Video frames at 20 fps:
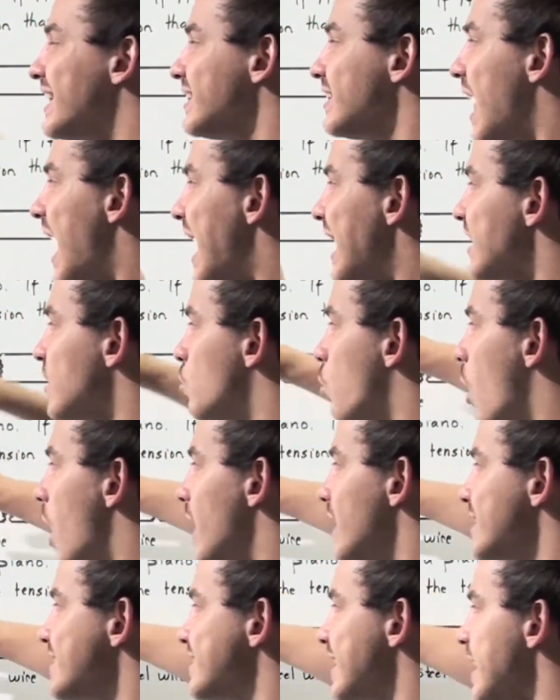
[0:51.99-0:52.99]

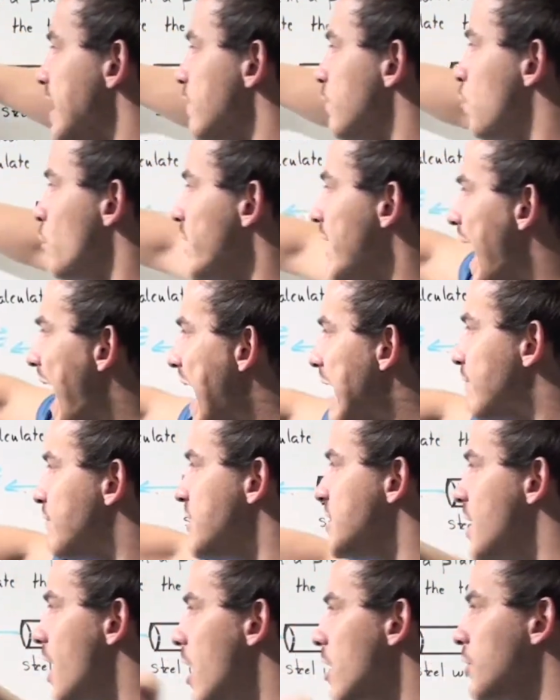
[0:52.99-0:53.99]
Likewise, if we have
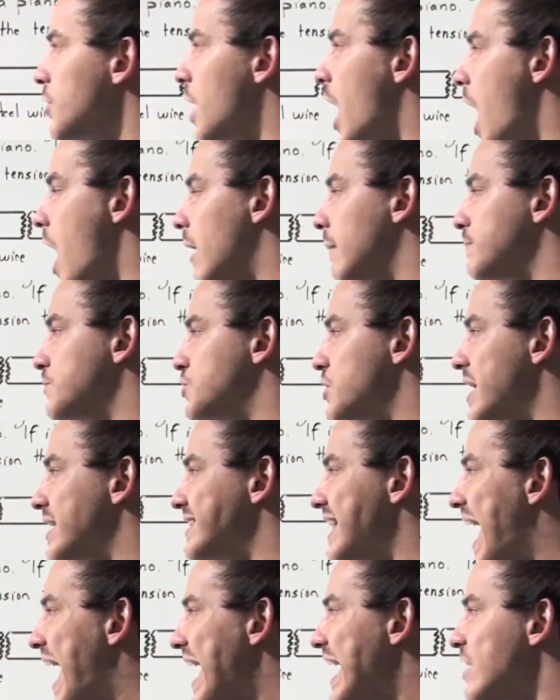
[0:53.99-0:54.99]
another
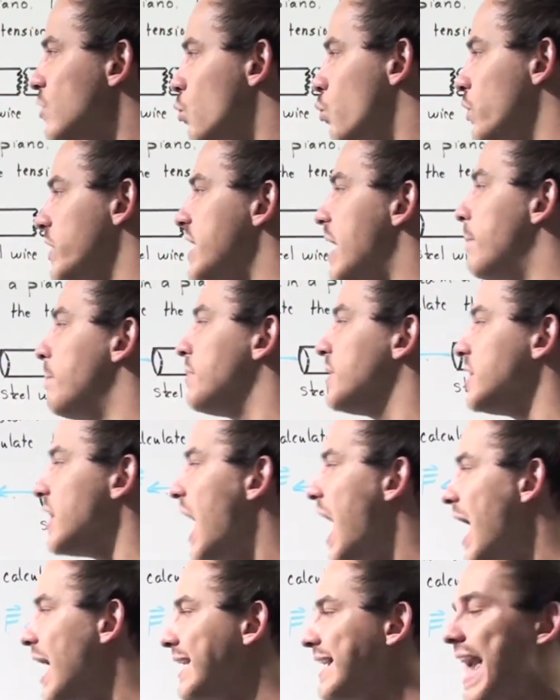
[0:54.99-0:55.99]
object and we
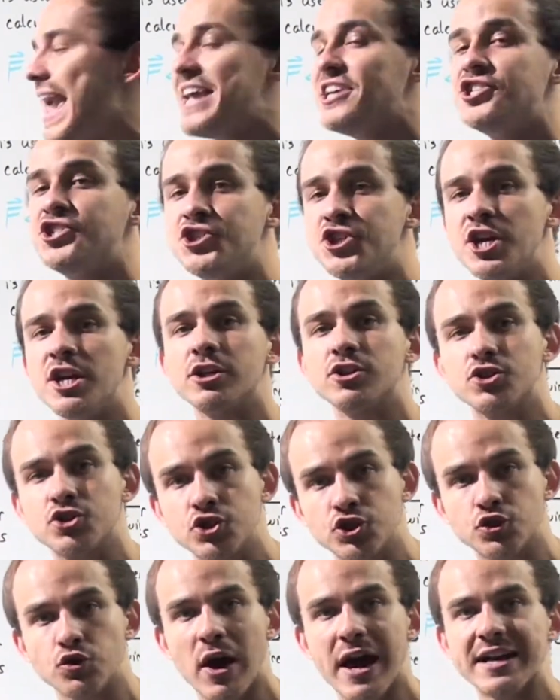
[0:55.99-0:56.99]
apply a shear
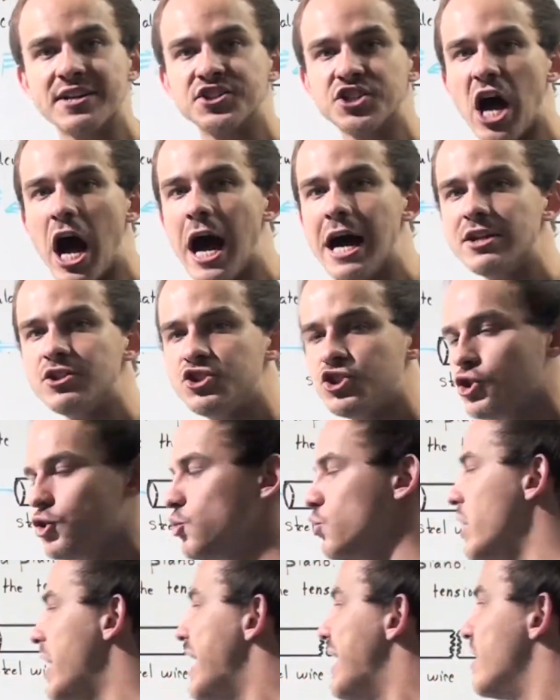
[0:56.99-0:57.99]
stress
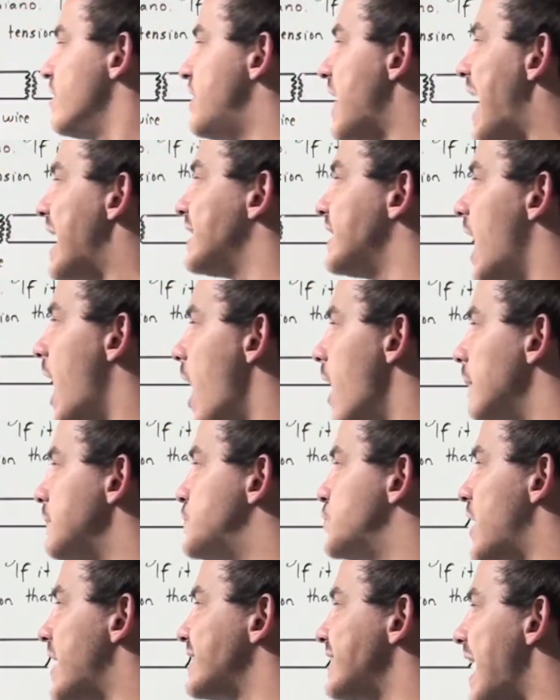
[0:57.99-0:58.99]
onto that
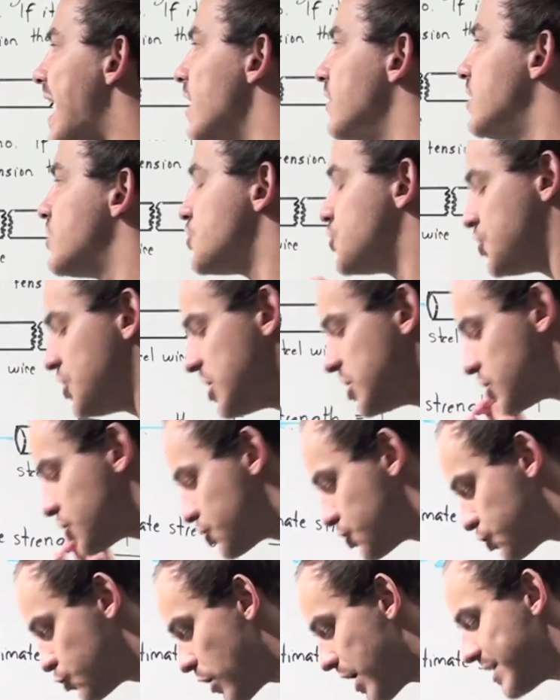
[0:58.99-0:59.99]
object and the shear
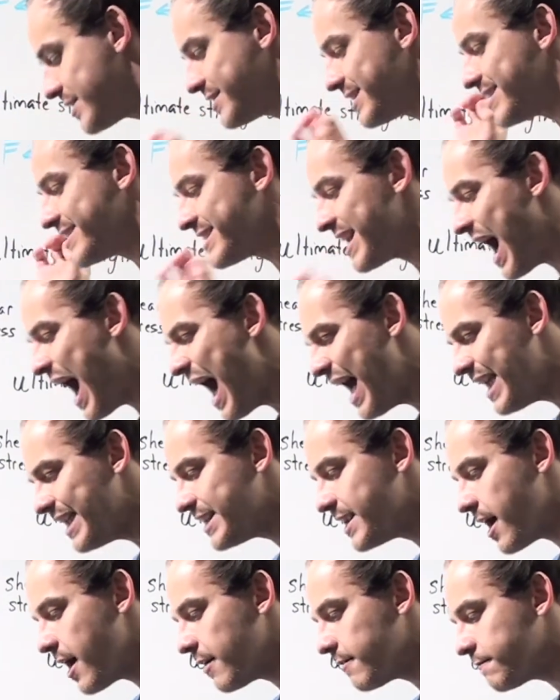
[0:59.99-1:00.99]
stress is high
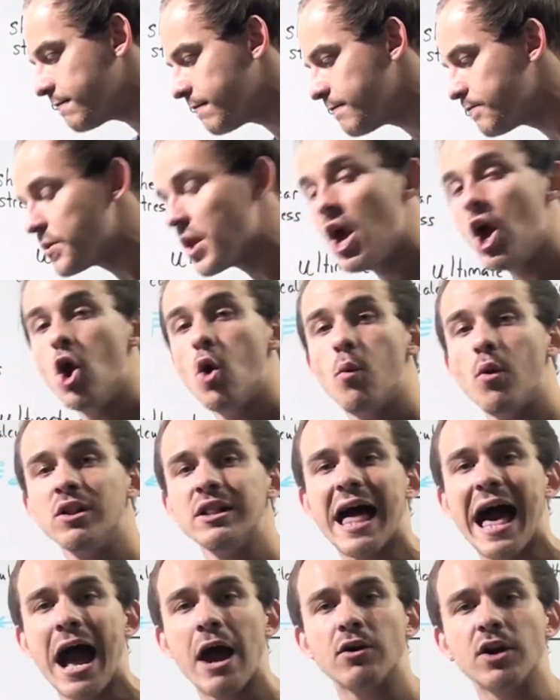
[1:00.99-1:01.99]
enough,
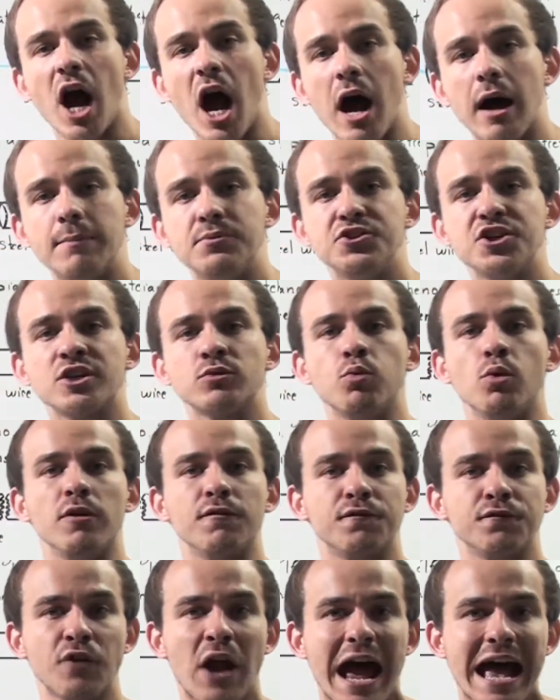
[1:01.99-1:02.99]
well, our object will
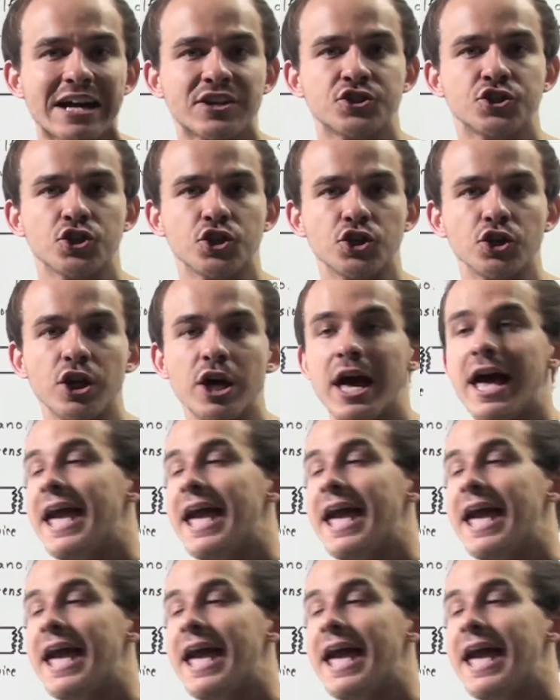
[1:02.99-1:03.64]
fracture